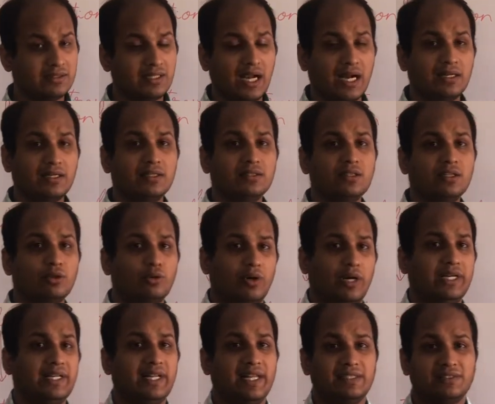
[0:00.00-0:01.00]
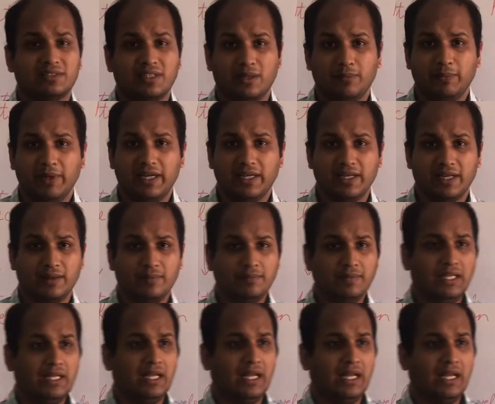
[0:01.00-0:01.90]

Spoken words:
that is a quite denser medium,